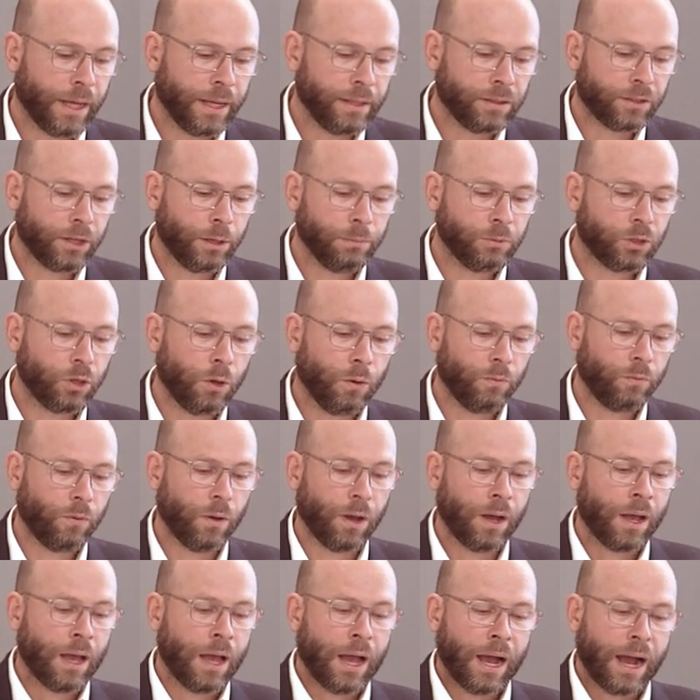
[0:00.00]
in terms of
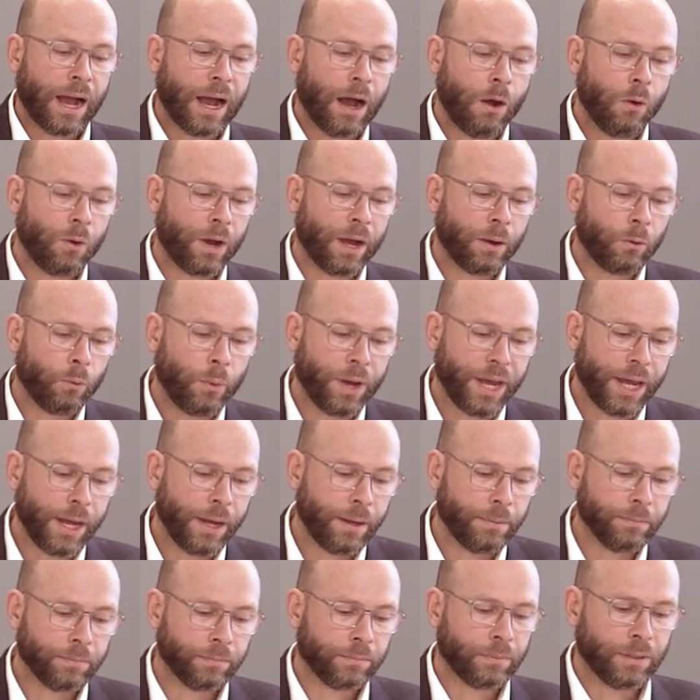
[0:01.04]
how can
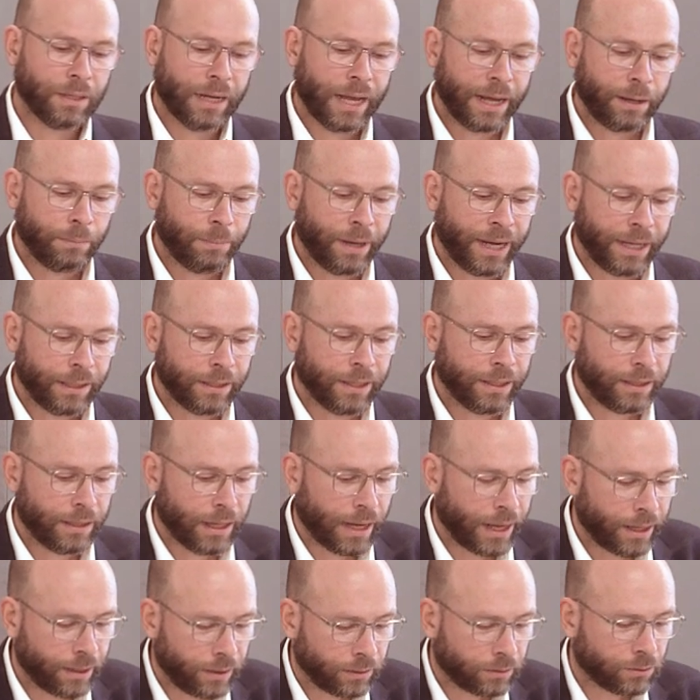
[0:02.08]
we, like-minded
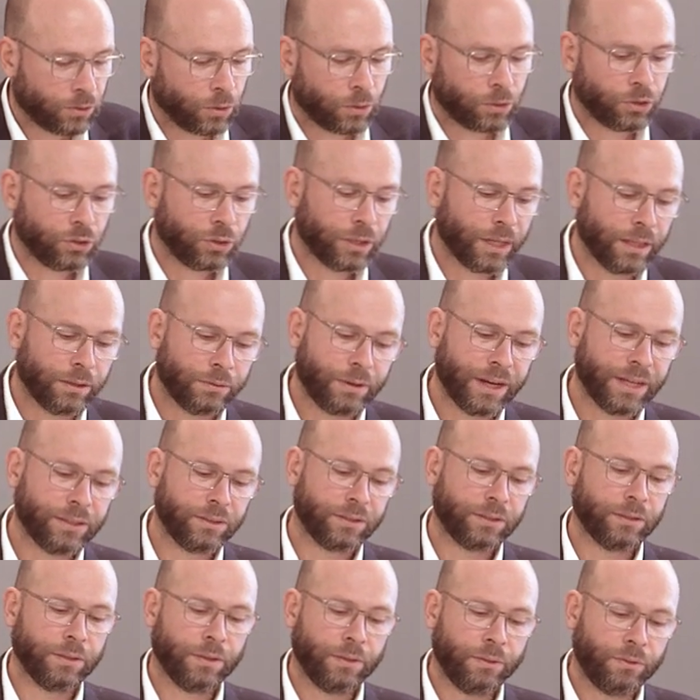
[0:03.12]
actors,
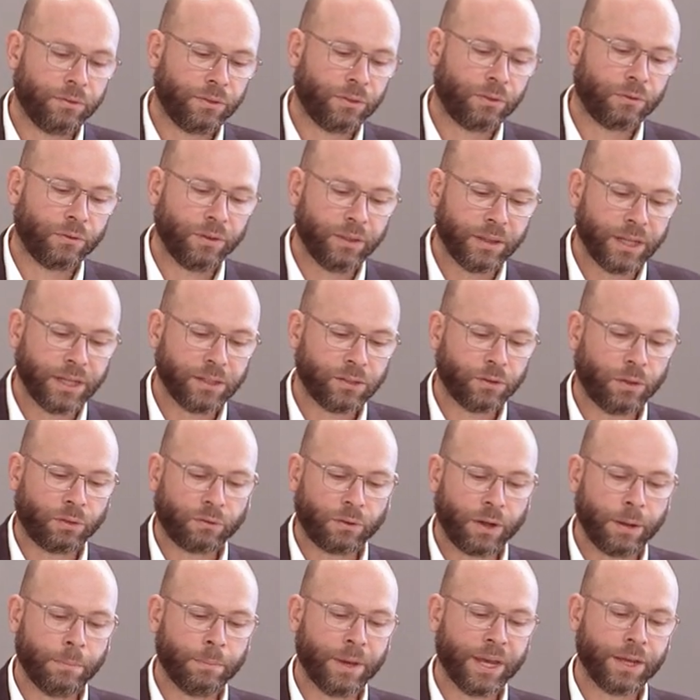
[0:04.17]
address th these
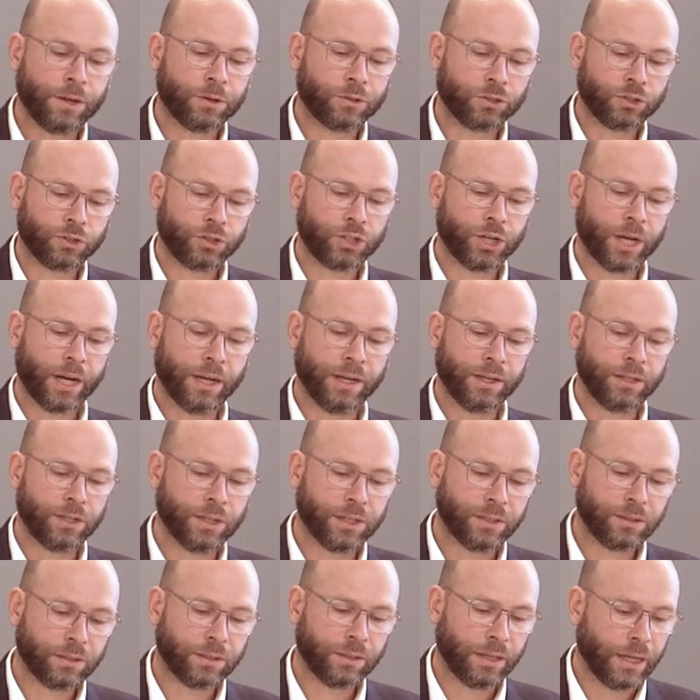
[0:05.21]
three major
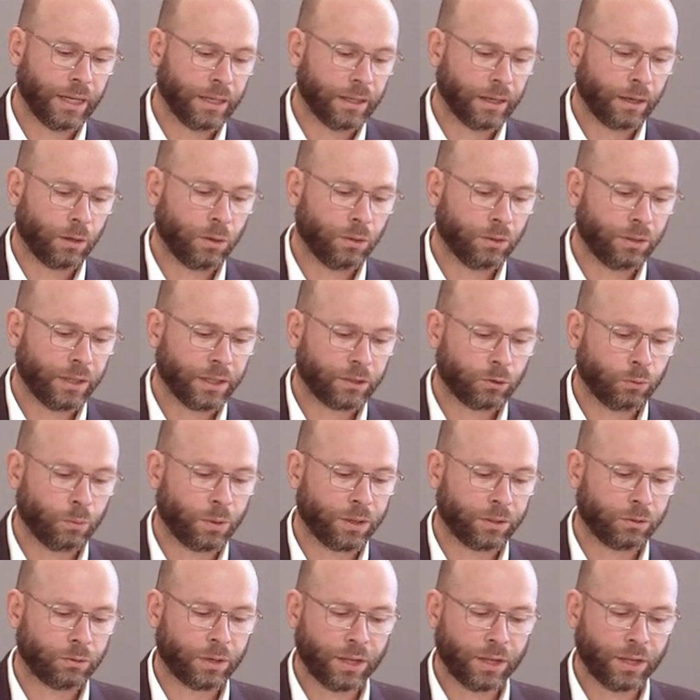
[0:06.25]
challenges in the context where